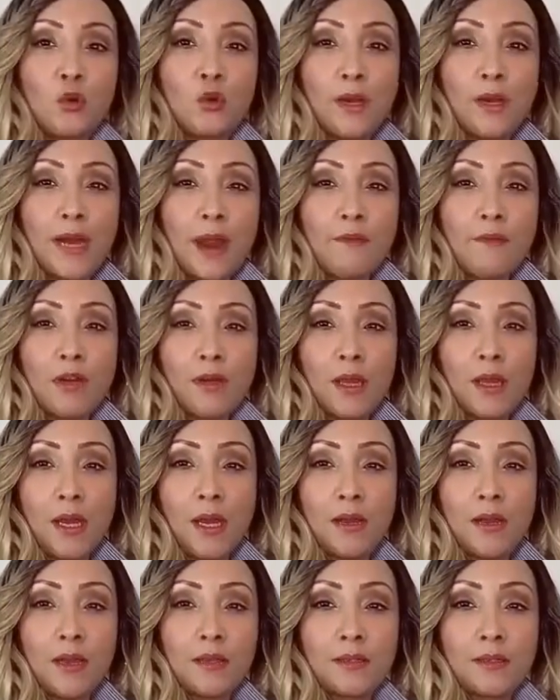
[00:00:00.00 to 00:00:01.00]
doing
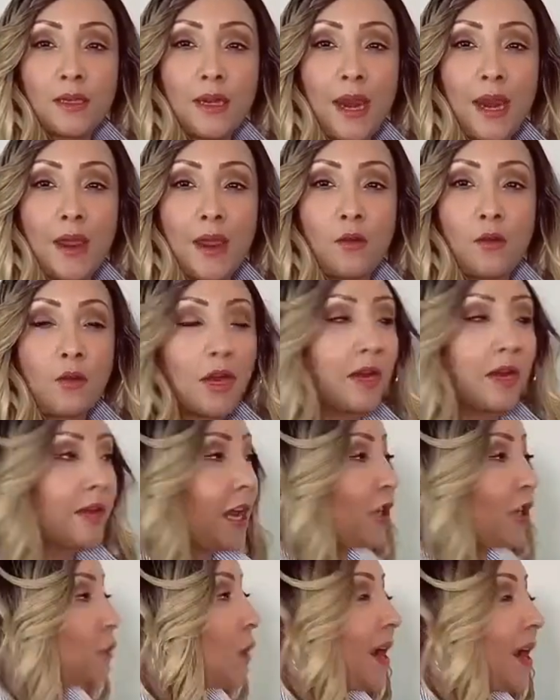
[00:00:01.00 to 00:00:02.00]
everything in this account and
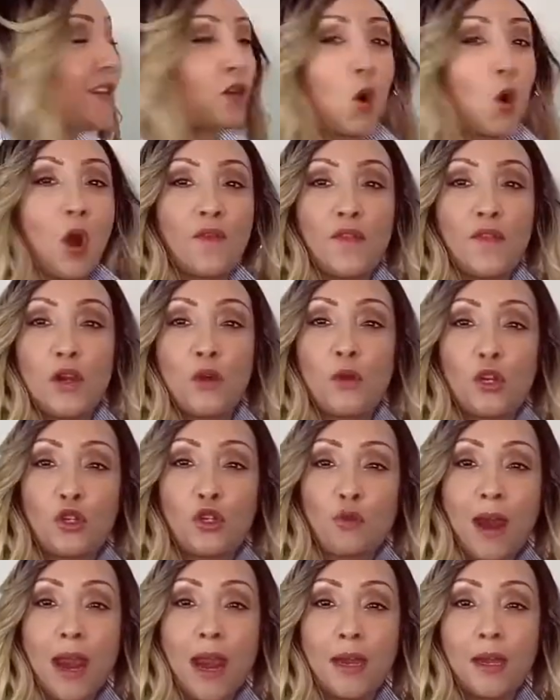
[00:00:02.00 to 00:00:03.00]
that's why it's hard for you to
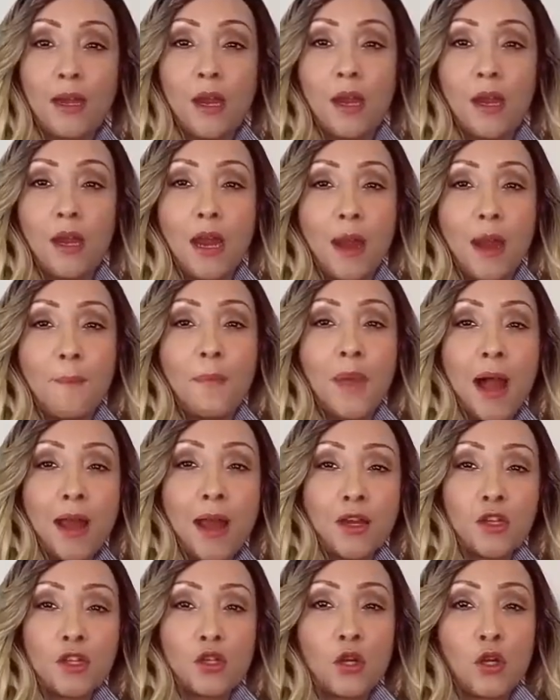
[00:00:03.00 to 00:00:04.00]
track and
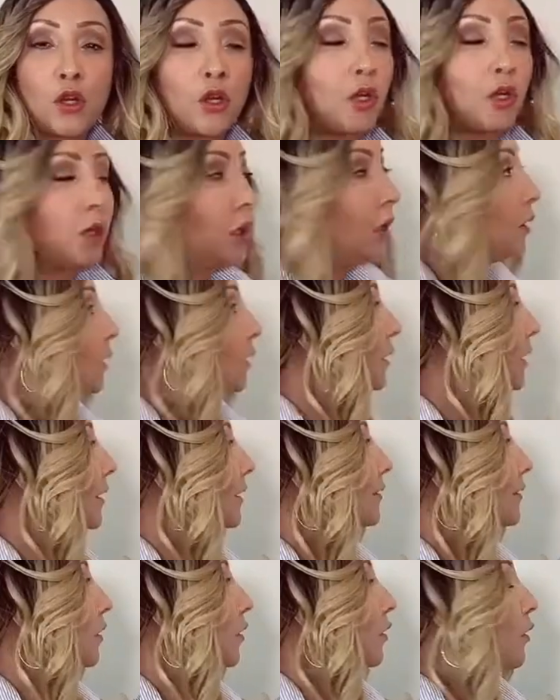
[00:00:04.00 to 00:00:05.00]
monitor
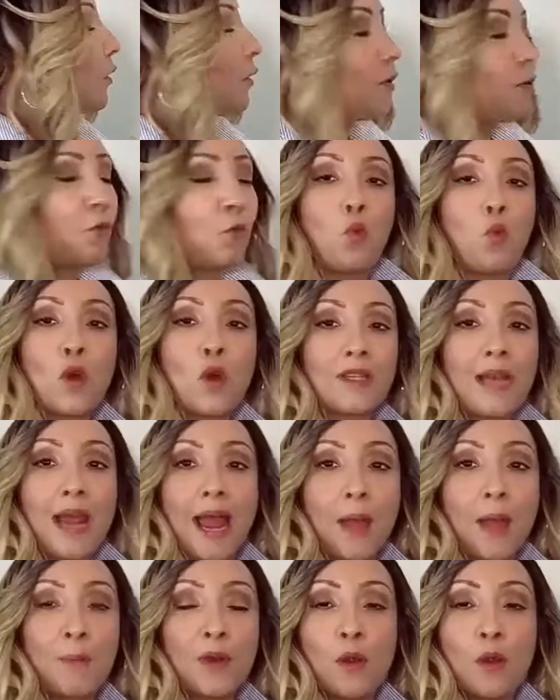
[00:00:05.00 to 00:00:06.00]
what's
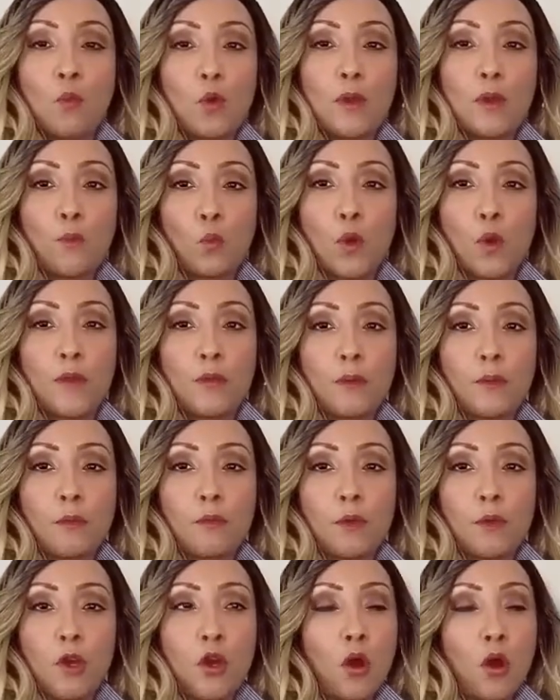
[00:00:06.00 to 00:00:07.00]
happening with, with
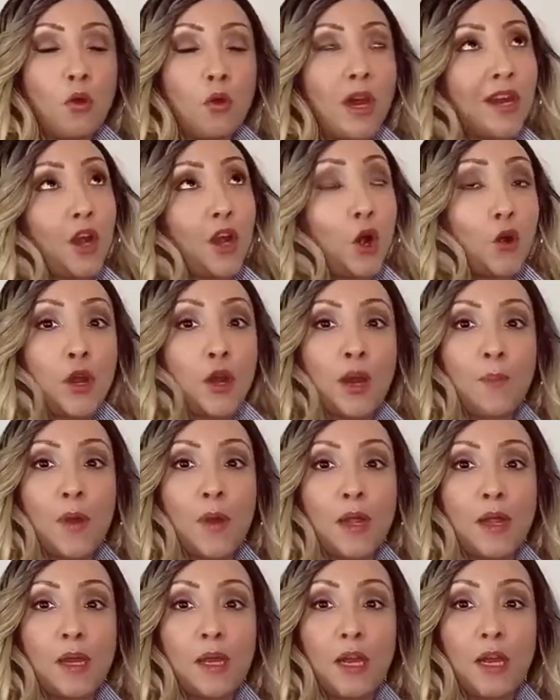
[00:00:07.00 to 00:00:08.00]
you know it earning
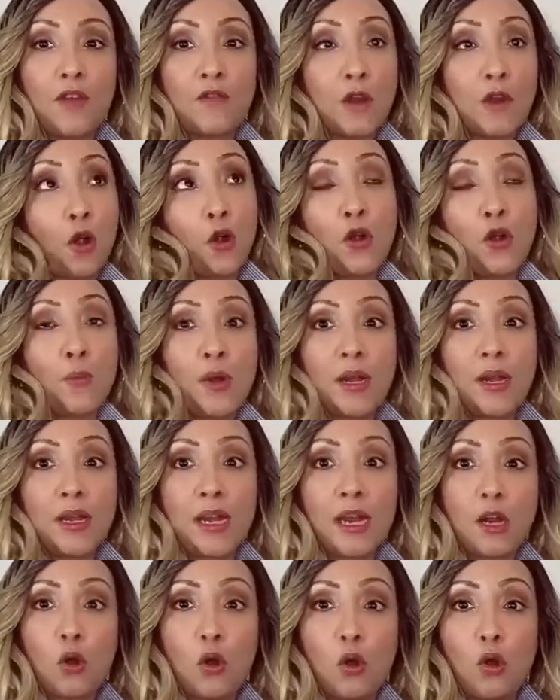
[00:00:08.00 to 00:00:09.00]
money if you earn
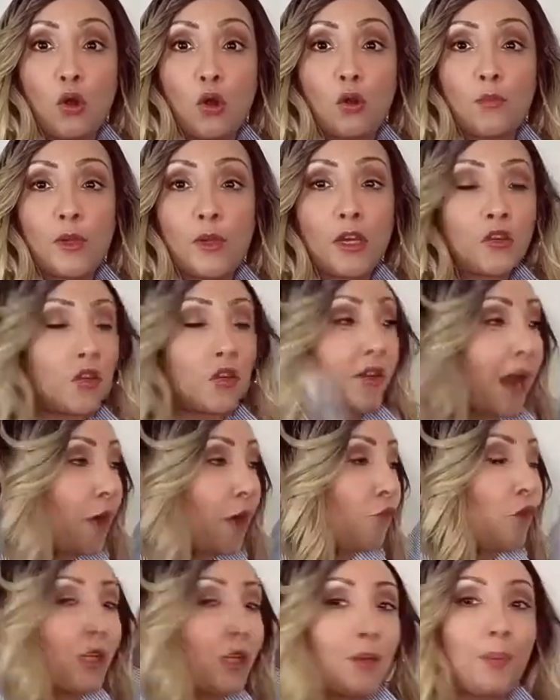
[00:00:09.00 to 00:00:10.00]
money at all because you're
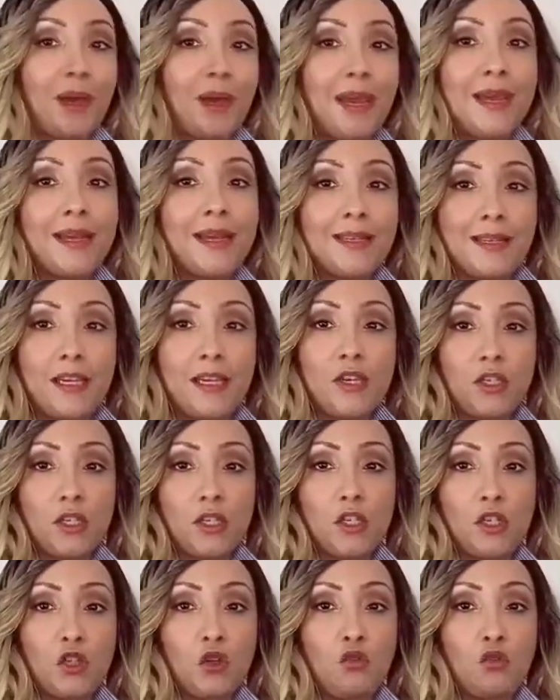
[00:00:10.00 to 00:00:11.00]
not really paying
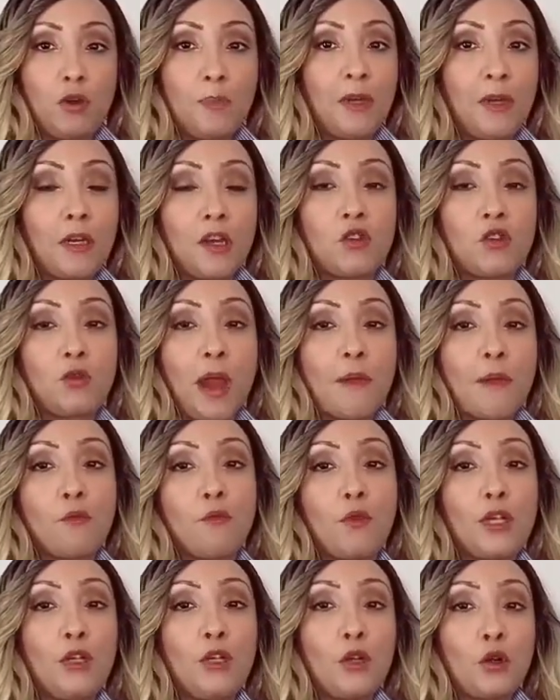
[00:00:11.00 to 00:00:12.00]
attention to it because you haven't
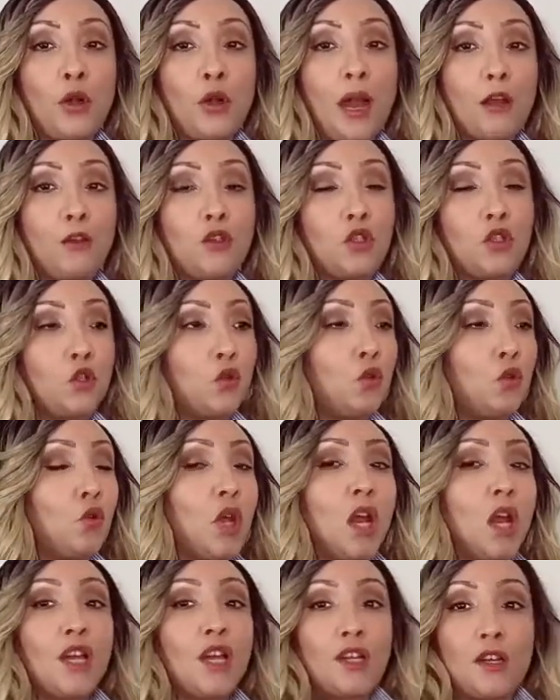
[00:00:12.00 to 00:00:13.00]
really learned how
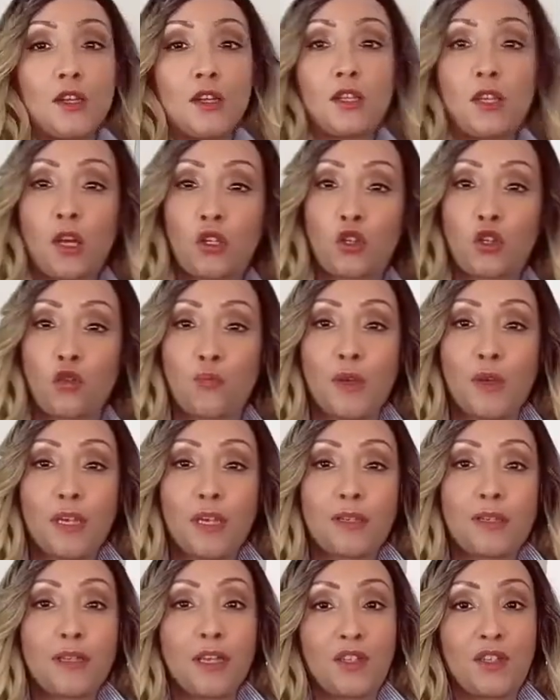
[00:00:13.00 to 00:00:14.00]
to conduct your
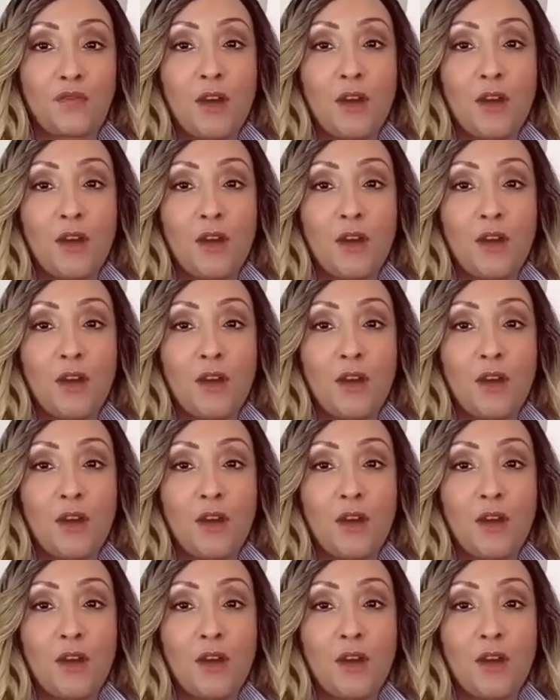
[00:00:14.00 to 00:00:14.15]
business